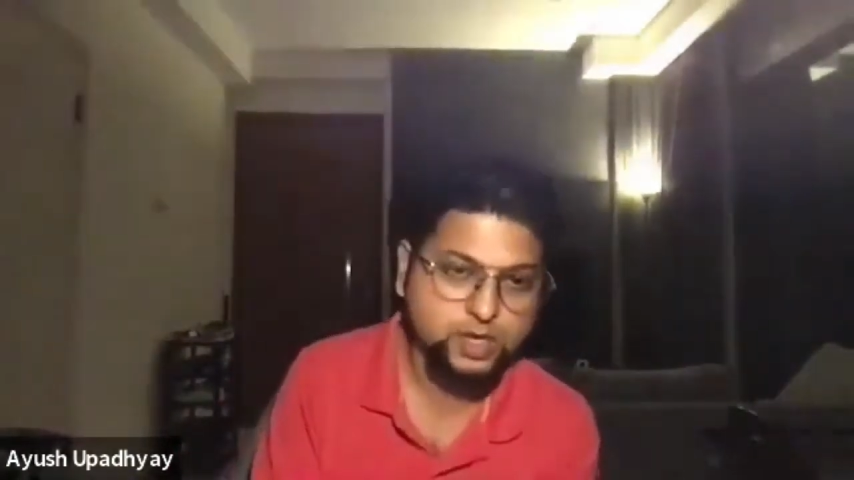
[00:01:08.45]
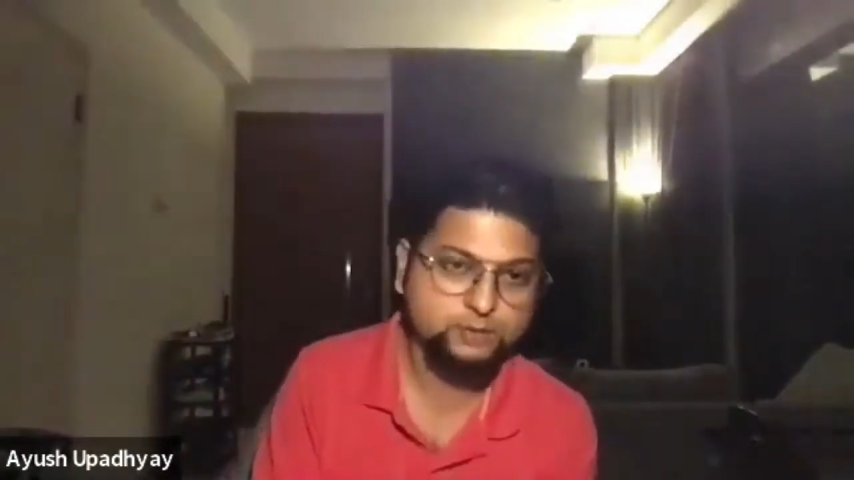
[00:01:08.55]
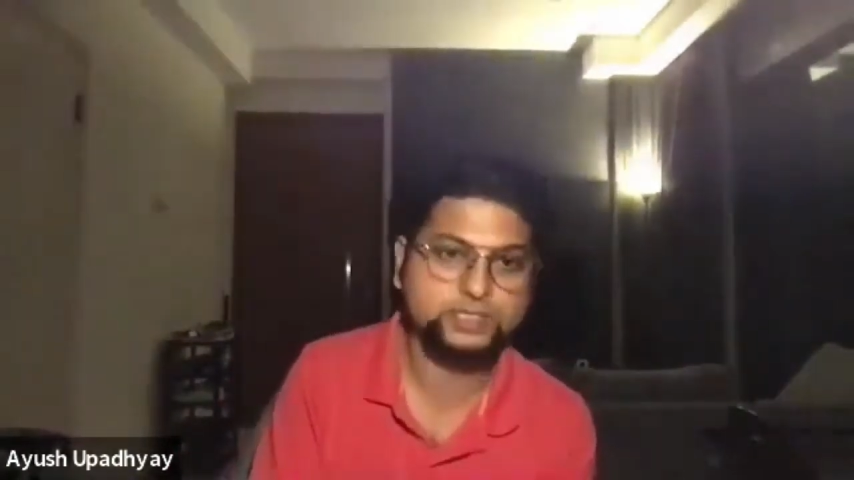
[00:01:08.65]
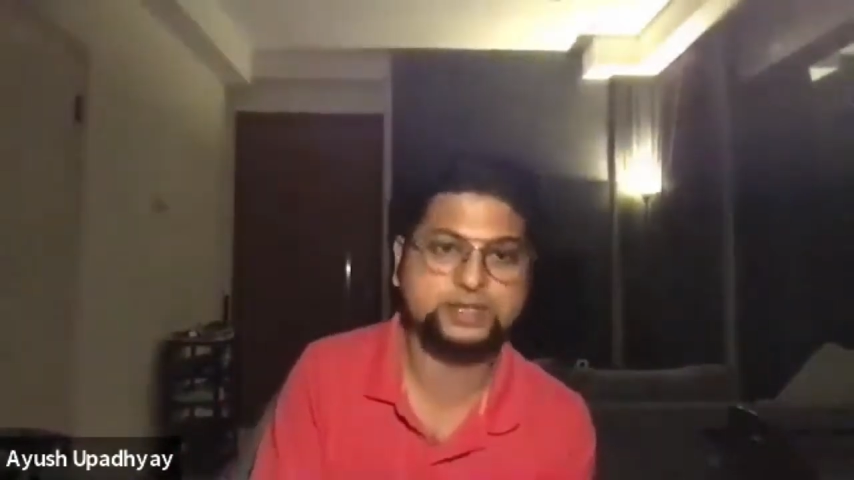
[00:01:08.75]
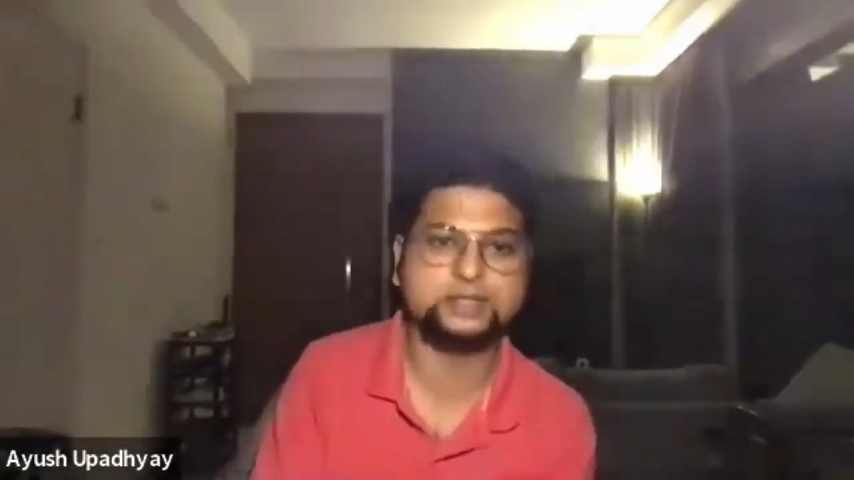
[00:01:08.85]

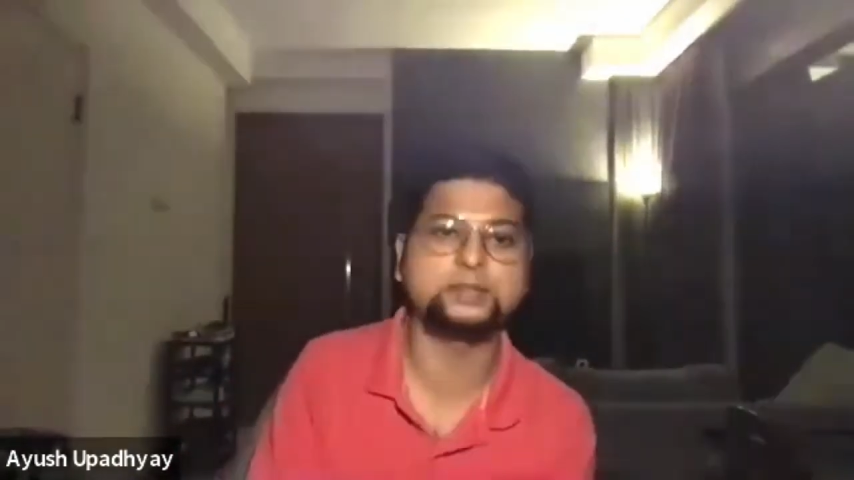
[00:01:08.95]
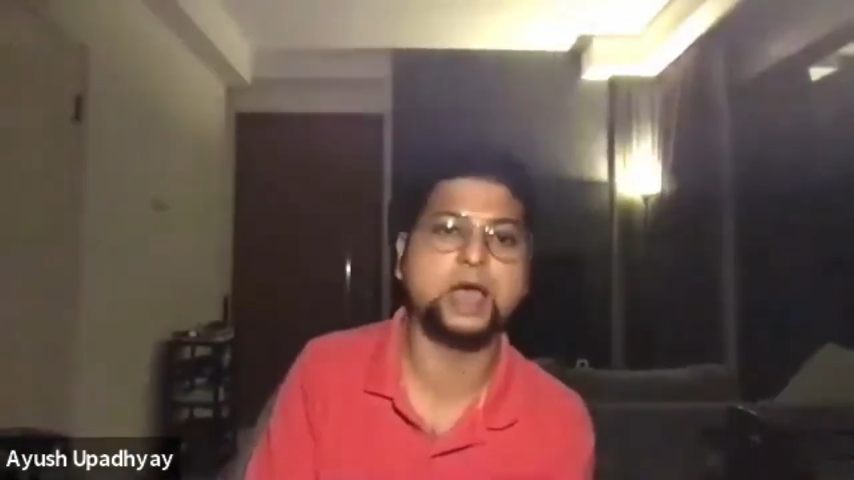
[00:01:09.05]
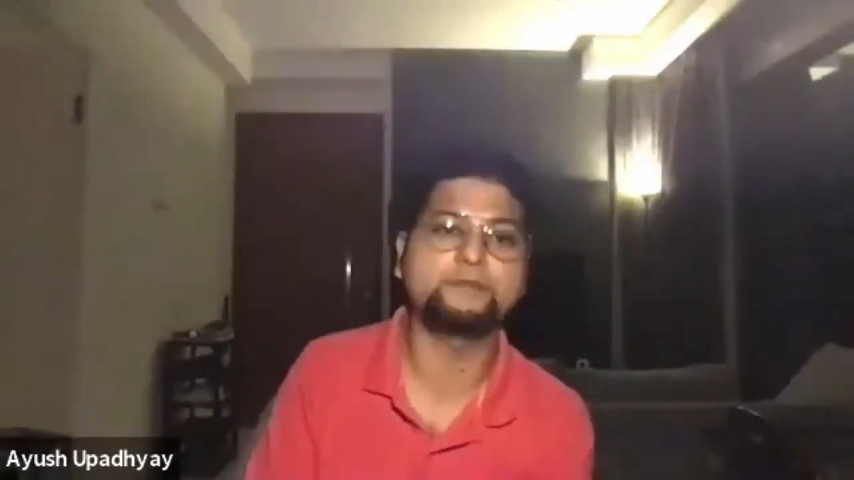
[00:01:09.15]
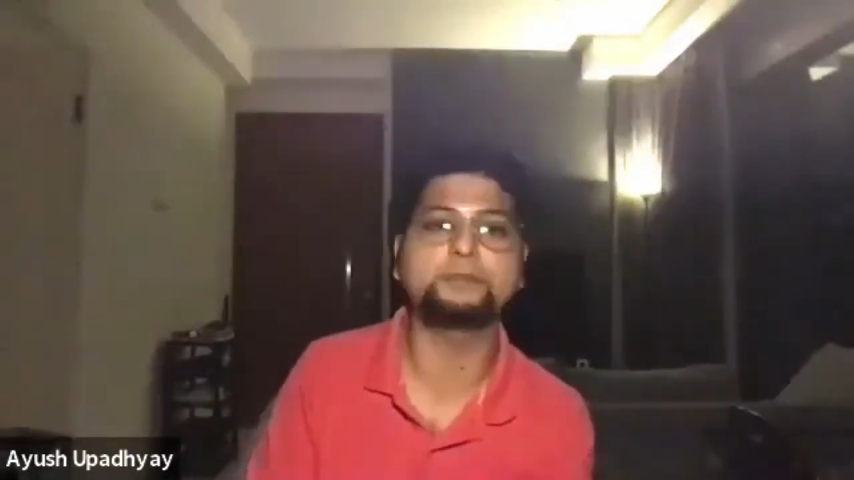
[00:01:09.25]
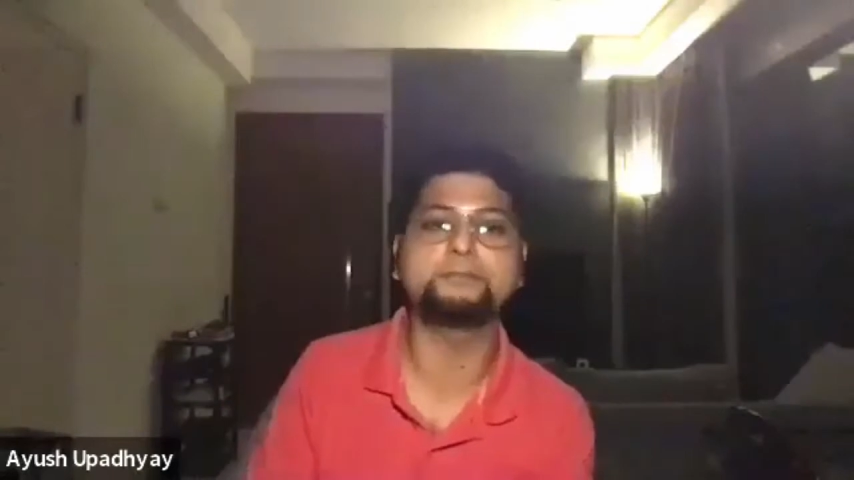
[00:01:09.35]
which can
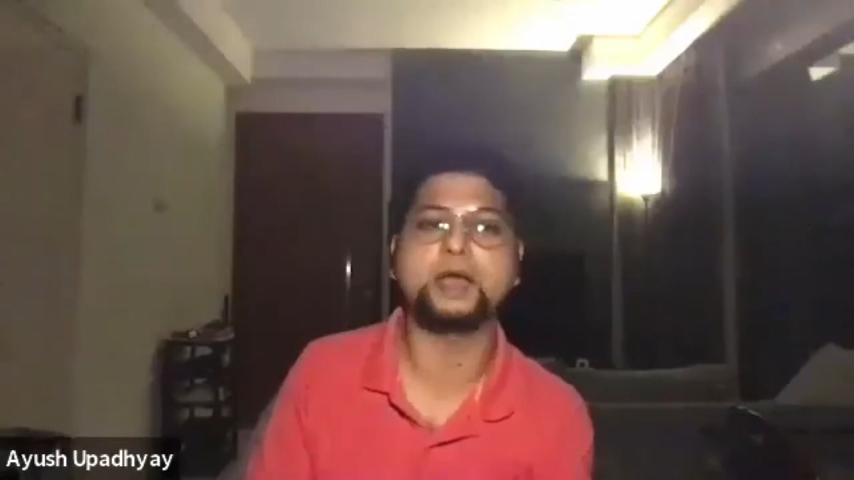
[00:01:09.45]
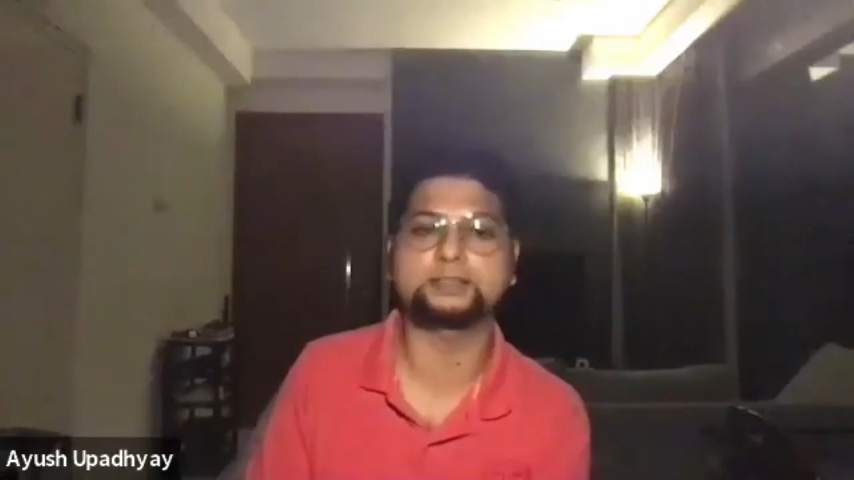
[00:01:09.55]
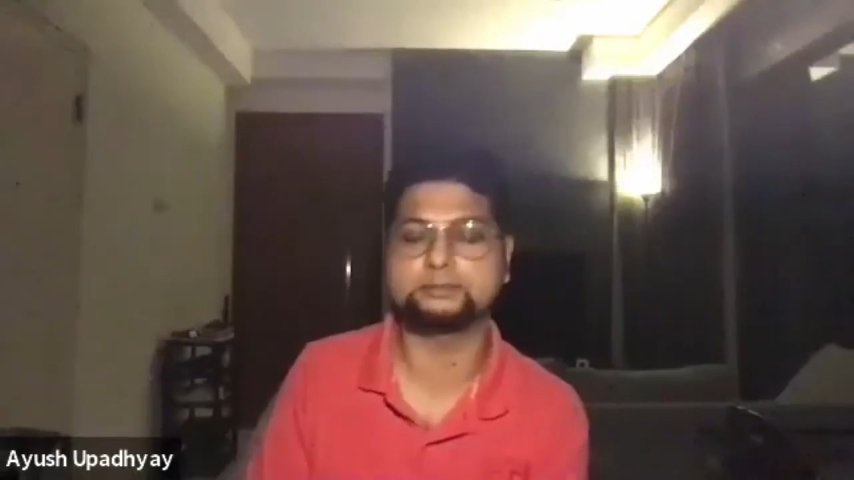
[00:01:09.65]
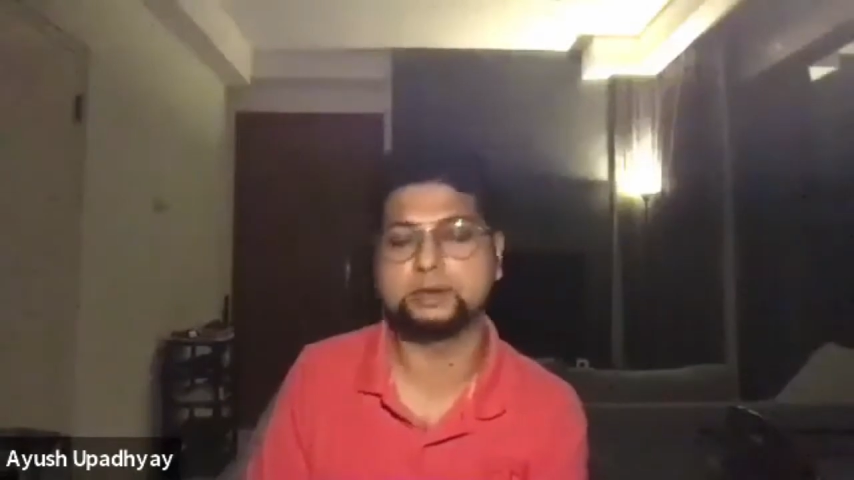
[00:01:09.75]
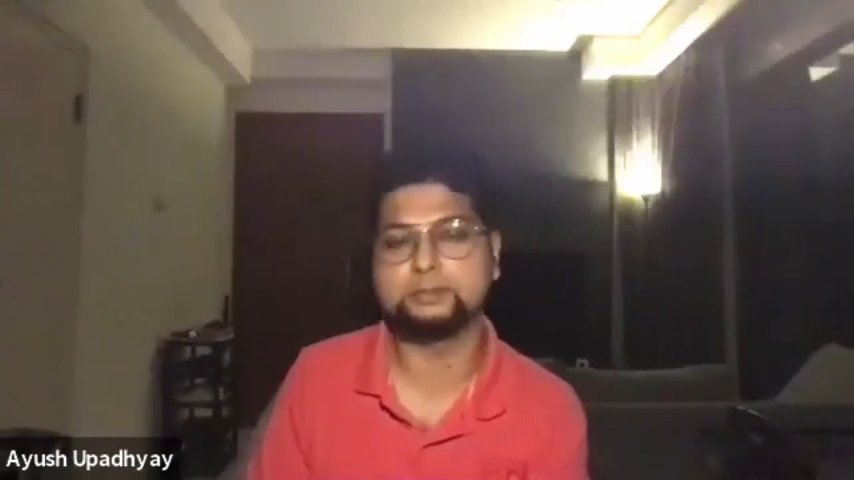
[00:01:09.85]
have the
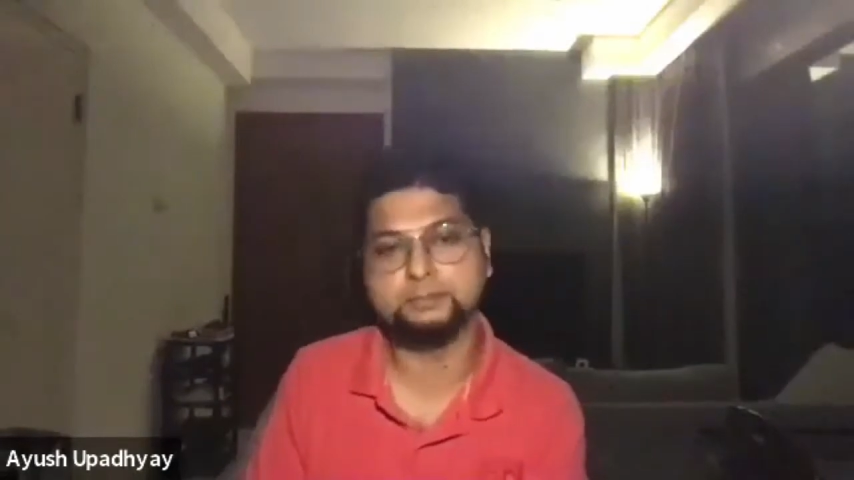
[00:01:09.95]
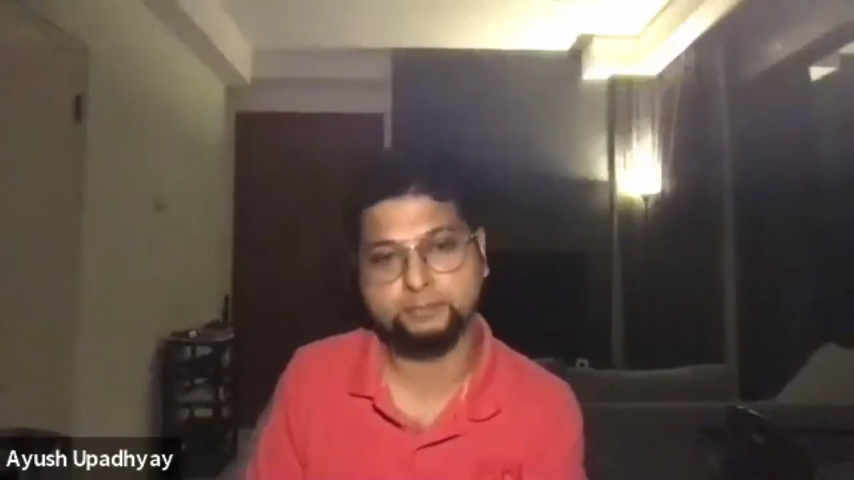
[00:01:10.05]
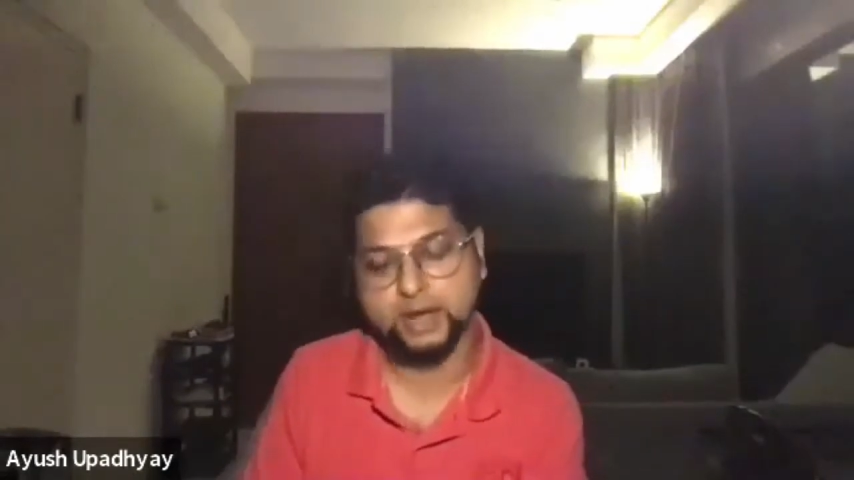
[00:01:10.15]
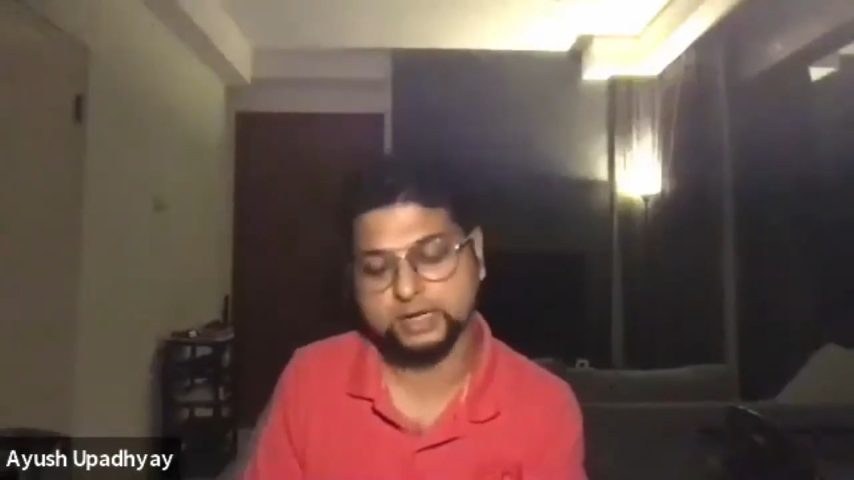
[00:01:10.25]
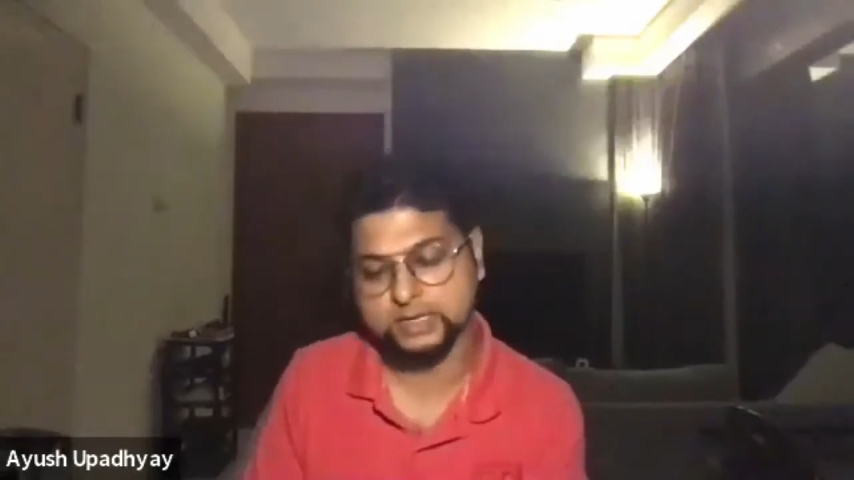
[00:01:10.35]
maximum
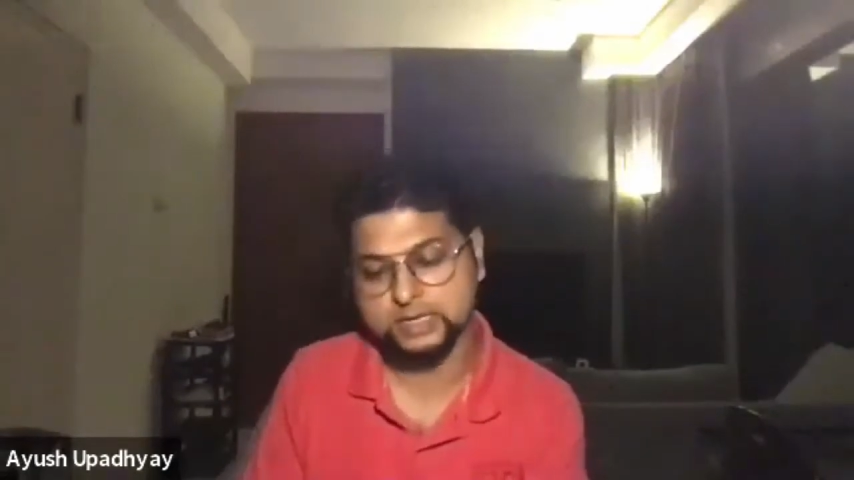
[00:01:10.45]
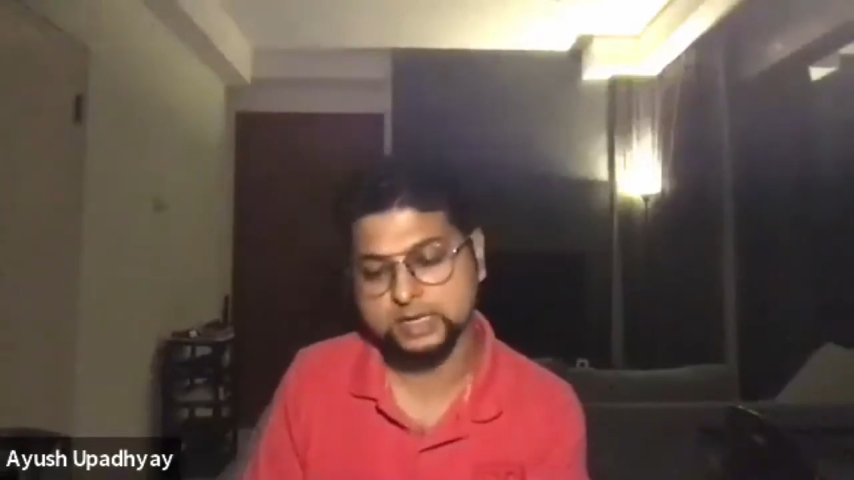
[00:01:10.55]
impact.